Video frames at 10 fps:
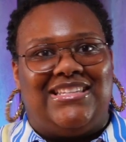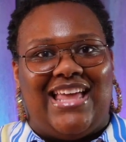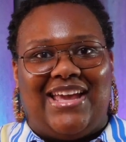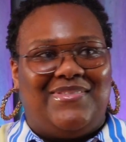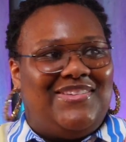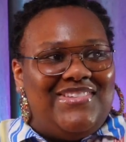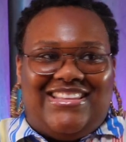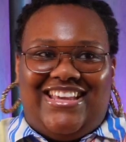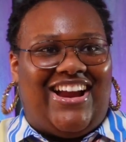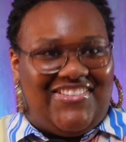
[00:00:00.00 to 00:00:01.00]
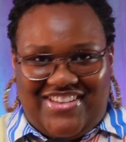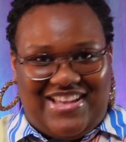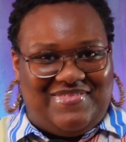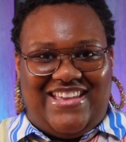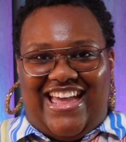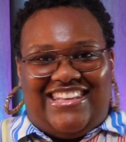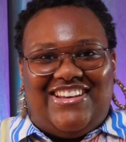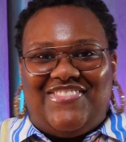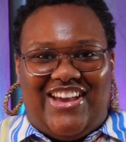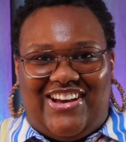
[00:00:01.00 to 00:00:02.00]
Like we really are a family. I
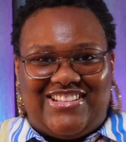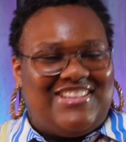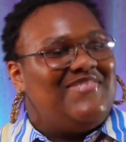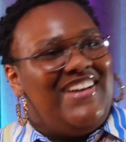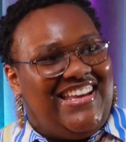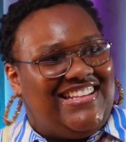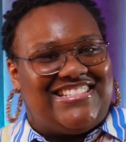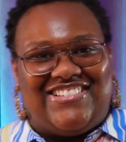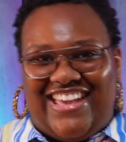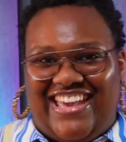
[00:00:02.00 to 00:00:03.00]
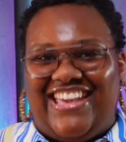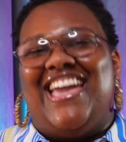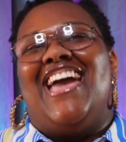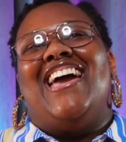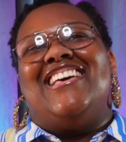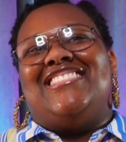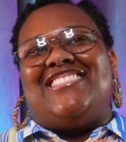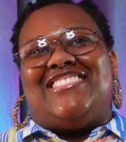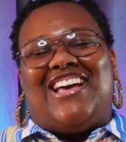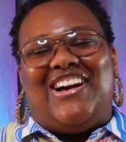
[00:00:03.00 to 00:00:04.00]
love y'all so much. Okay.
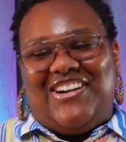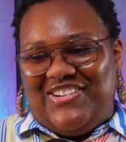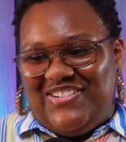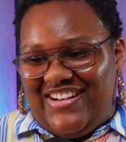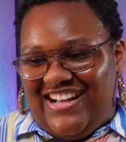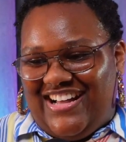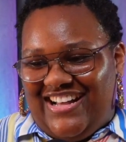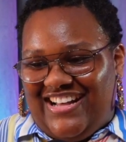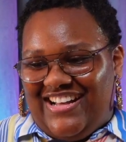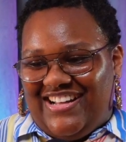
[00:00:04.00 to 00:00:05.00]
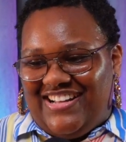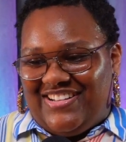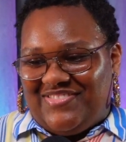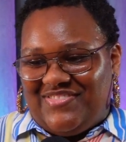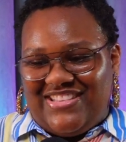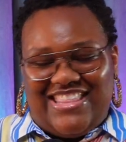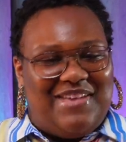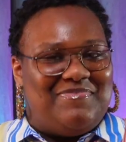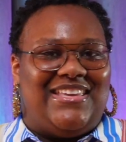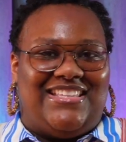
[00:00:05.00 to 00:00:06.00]
So uh with
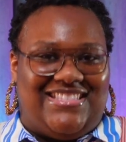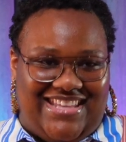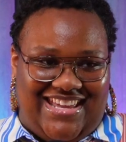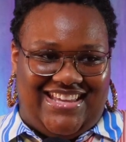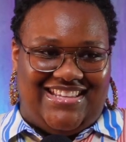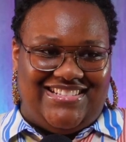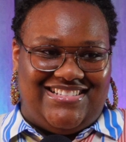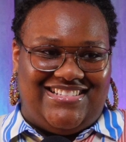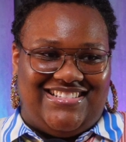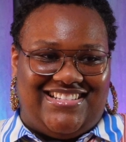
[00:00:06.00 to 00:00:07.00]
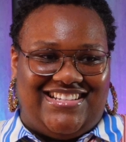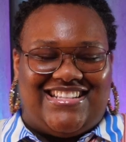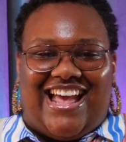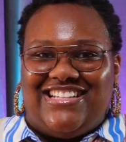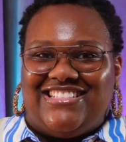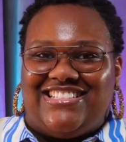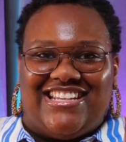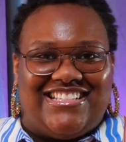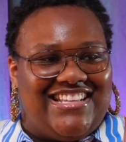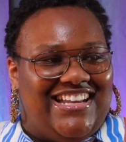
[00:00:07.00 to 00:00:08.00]
that being said, because I I'm
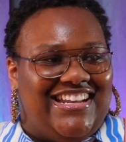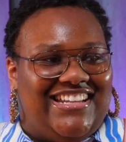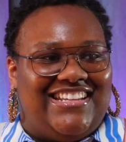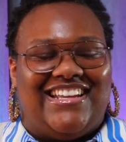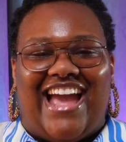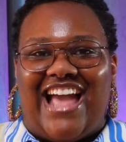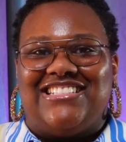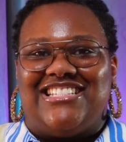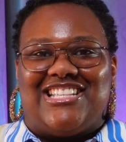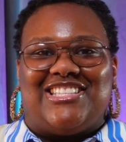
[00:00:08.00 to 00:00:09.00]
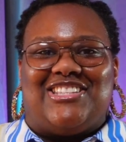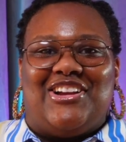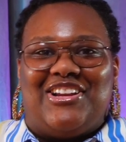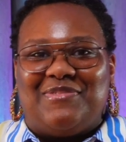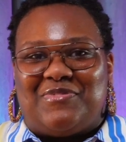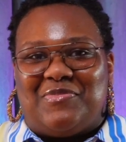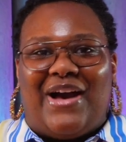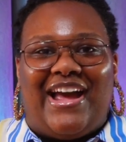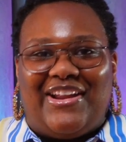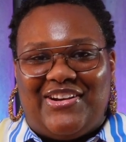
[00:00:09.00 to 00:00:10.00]
just, honey, I just stirred up the
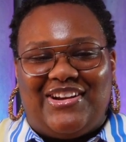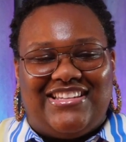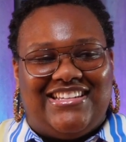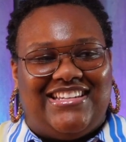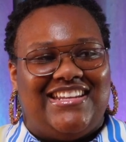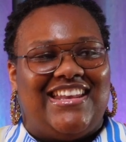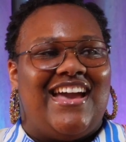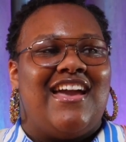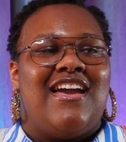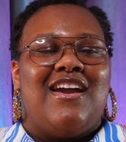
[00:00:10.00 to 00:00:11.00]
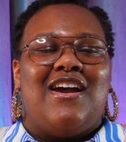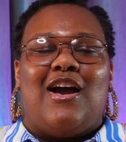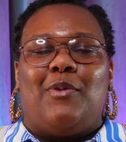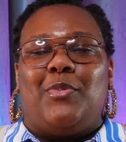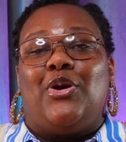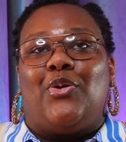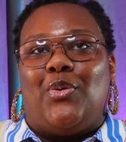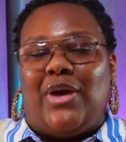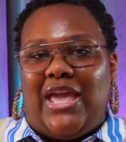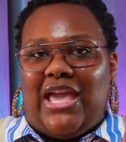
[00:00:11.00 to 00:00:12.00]
pot early, didn't I? Um, we're gonna
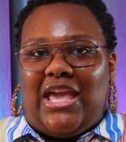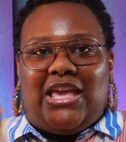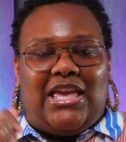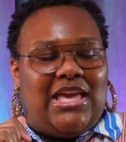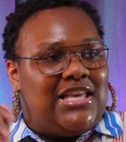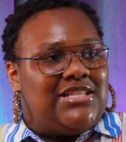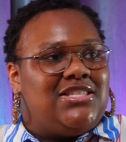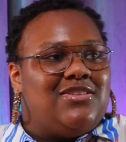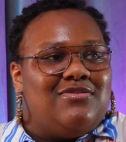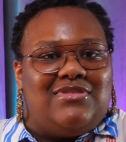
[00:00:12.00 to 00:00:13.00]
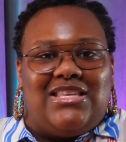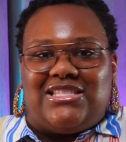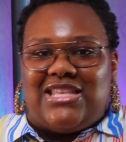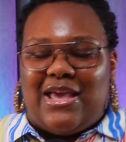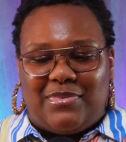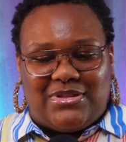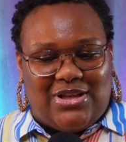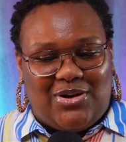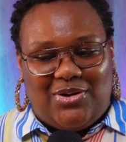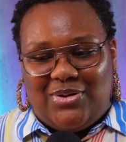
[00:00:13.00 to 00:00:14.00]
go ahead and get into this
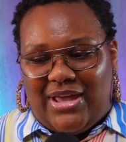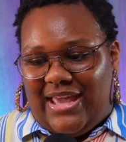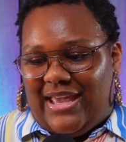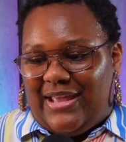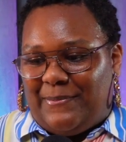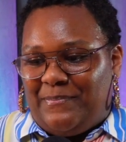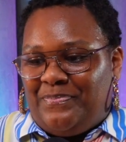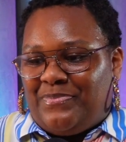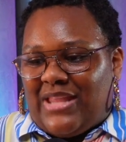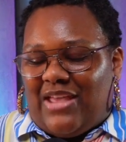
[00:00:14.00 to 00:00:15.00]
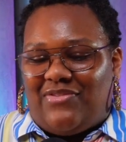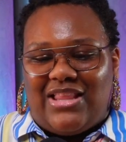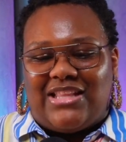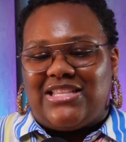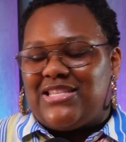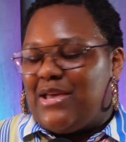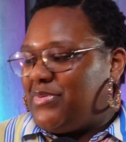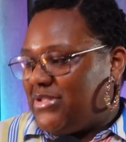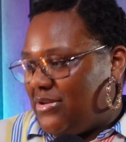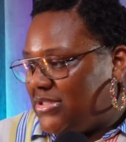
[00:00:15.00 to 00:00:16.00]
episode and I feel like this
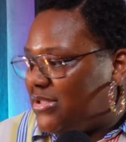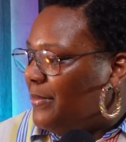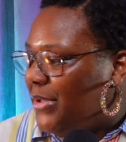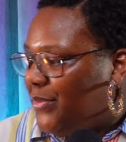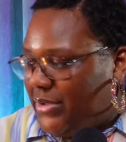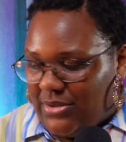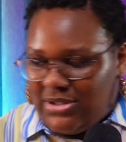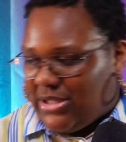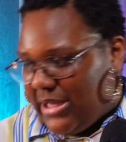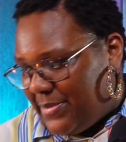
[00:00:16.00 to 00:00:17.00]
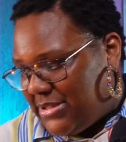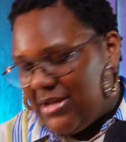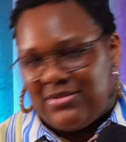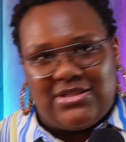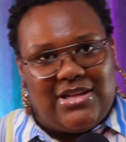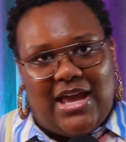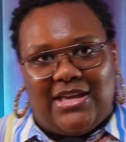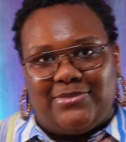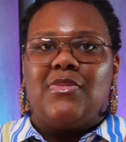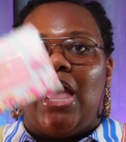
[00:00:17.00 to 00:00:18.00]
episode is going to be a real good episode
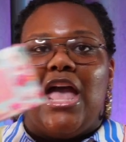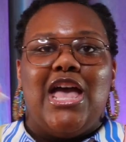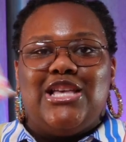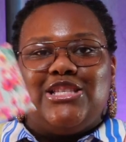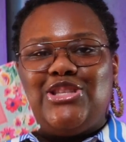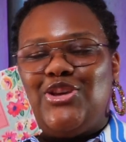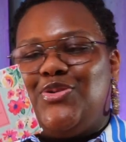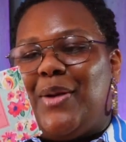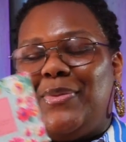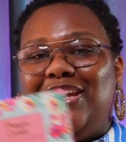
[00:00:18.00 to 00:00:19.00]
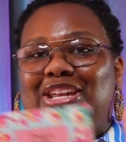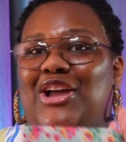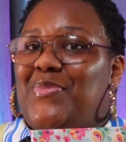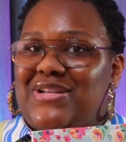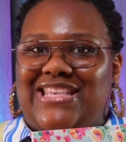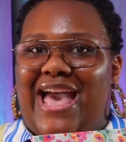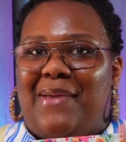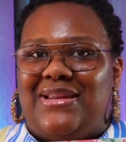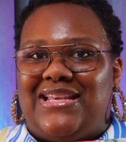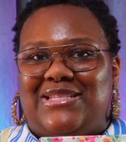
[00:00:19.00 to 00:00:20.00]
today. So, you already know what
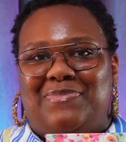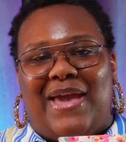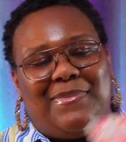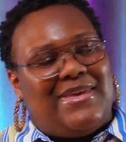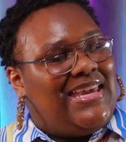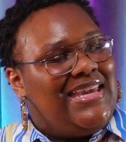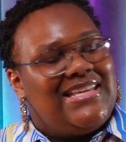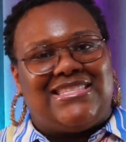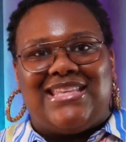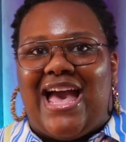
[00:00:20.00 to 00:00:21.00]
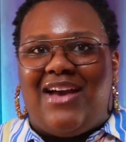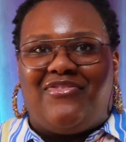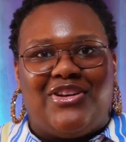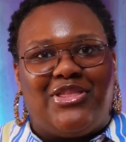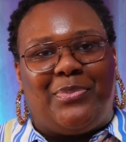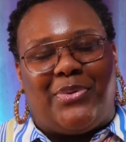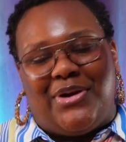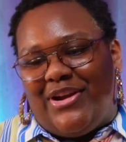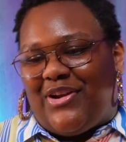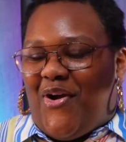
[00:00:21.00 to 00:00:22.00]
time it is, baby. It is time for the
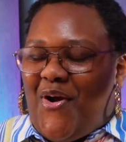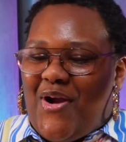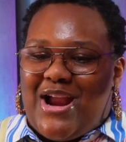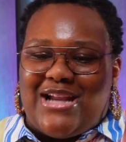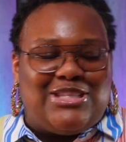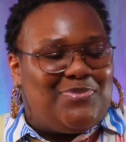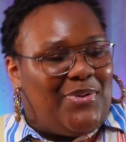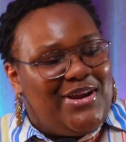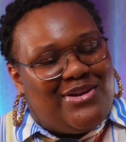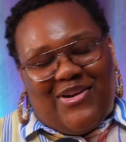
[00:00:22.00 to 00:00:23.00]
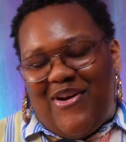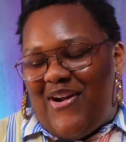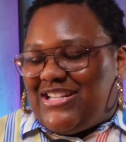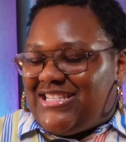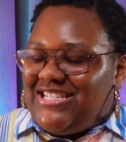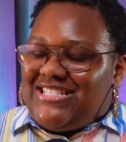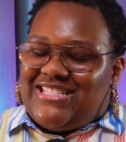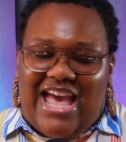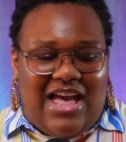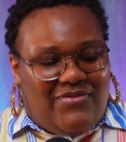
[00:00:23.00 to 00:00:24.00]
prayer cards. Prayer cards. It is
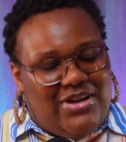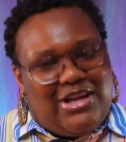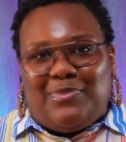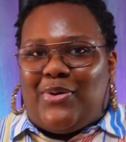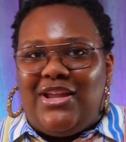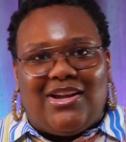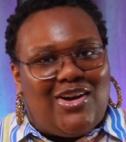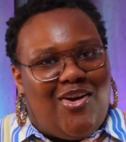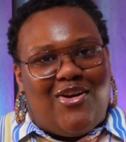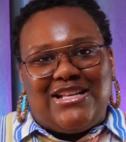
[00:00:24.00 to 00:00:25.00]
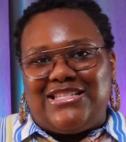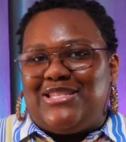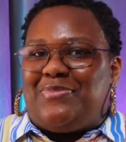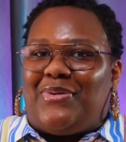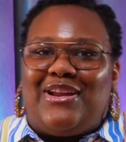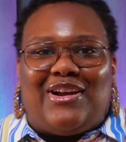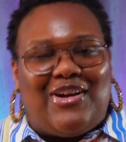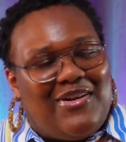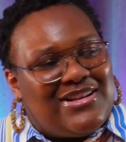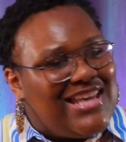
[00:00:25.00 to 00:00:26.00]
time for the prayer cards. The prayer
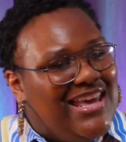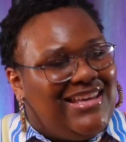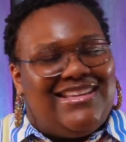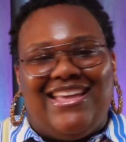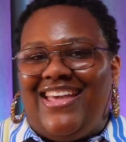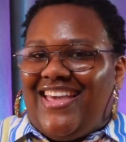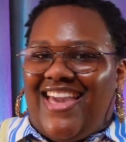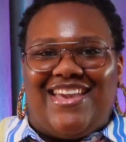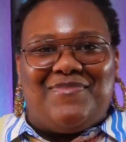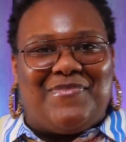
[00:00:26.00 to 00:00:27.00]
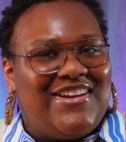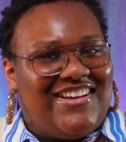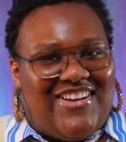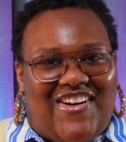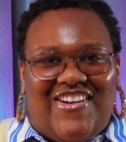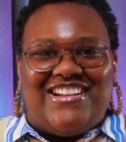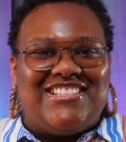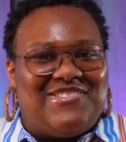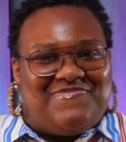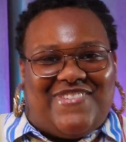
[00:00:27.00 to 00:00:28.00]
cards. Eight. Eight prayer
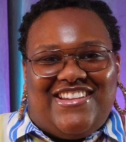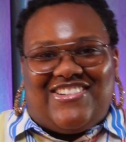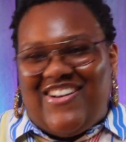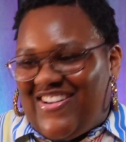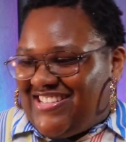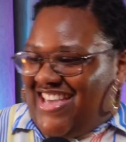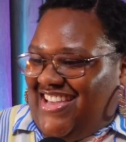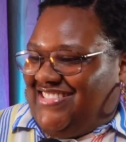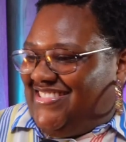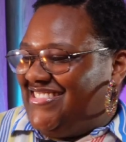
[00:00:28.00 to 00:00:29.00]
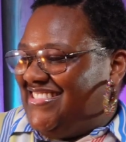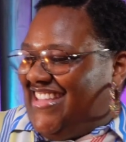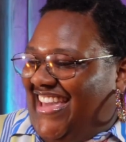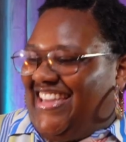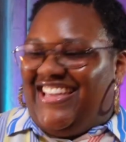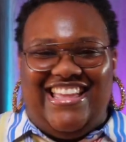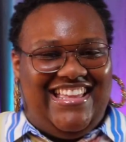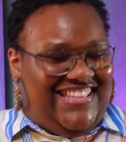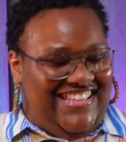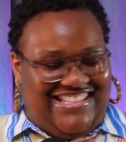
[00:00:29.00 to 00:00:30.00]
cards. The prayer cards. Eight. Hey,
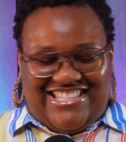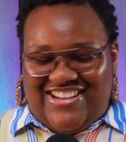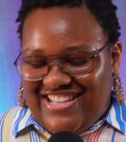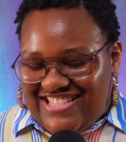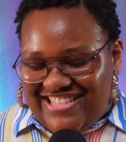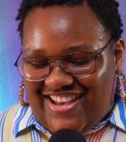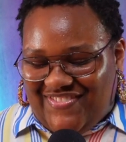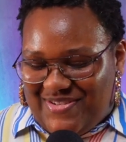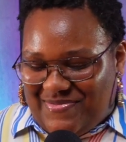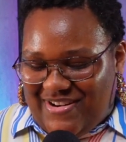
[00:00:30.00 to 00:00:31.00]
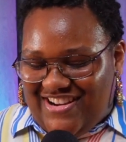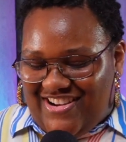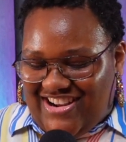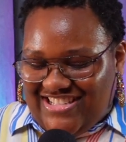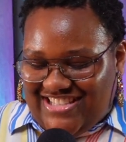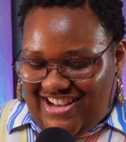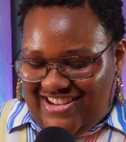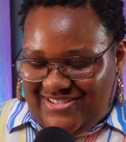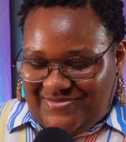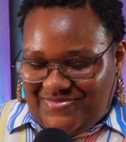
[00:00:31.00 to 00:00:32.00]
so it's time for the prayer cards,
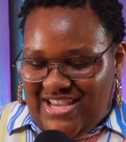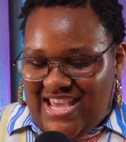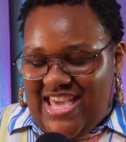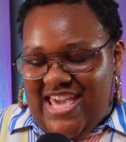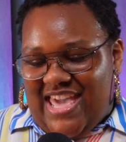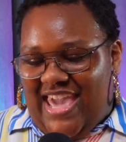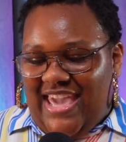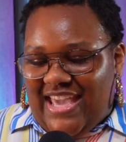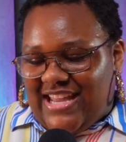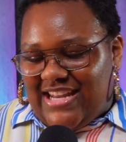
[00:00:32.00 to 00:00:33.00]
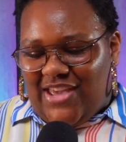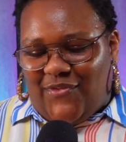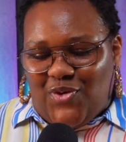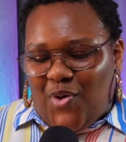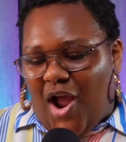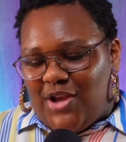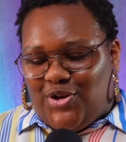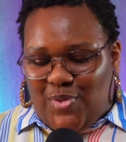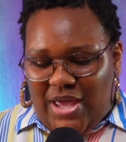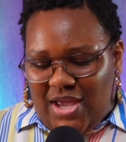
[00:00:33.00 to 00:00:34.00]
y'all. And if you are
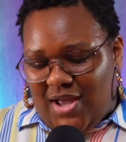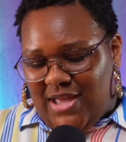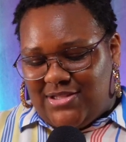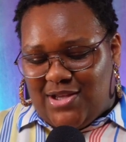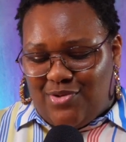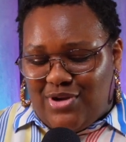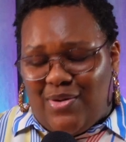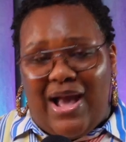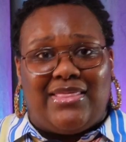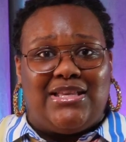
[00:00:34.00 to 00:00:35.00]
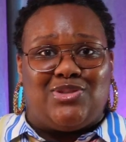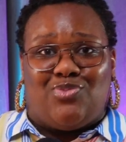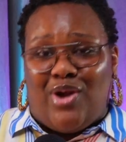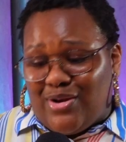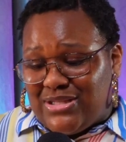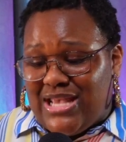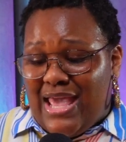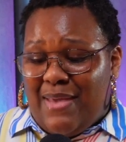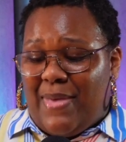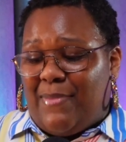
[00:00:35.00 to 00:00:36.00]
new here and don't know how this works,
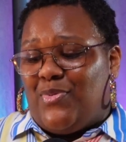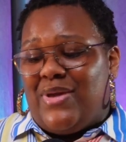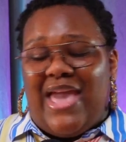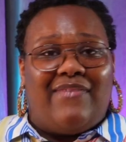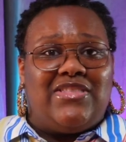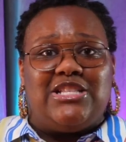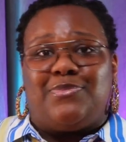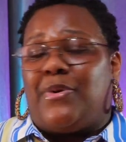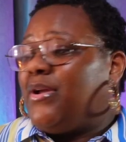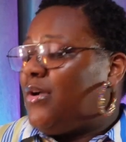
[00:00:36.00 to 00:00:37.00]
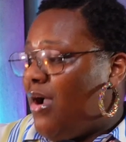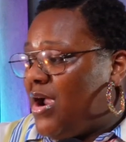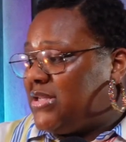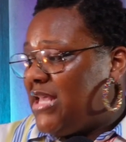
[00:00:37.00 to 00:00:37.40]
baby, we have these prayer cards.